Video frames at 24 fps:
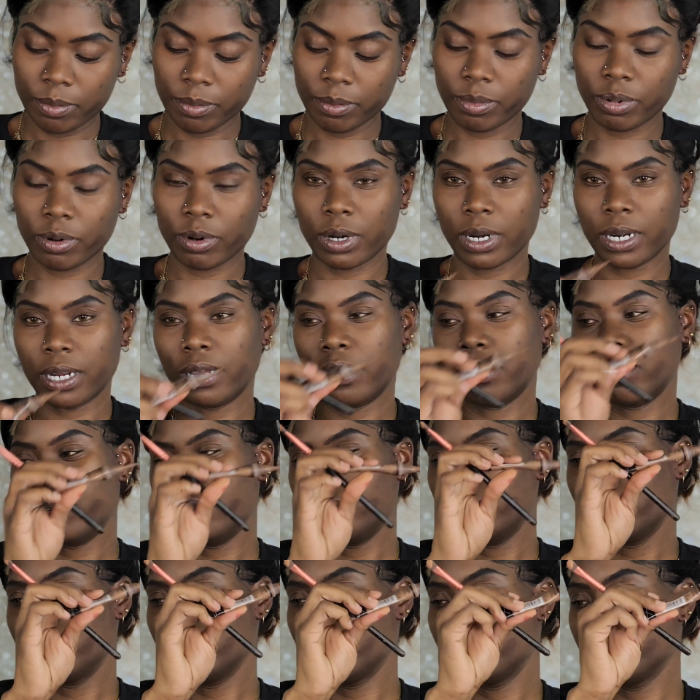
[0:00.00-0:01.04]

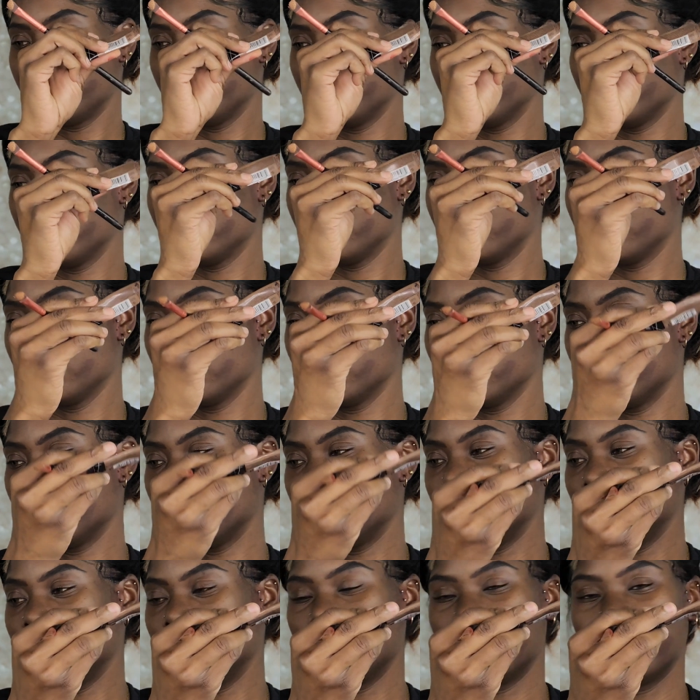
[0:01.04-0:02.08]
brown
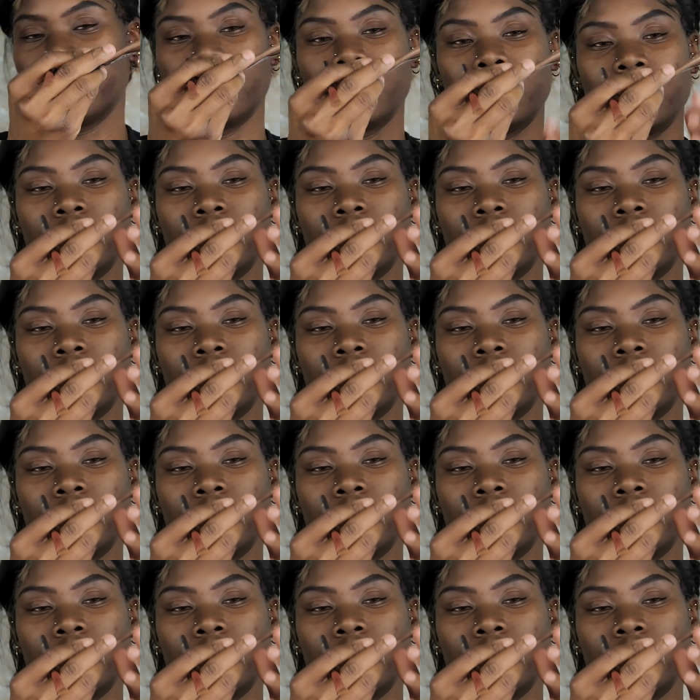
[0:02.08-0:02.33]
color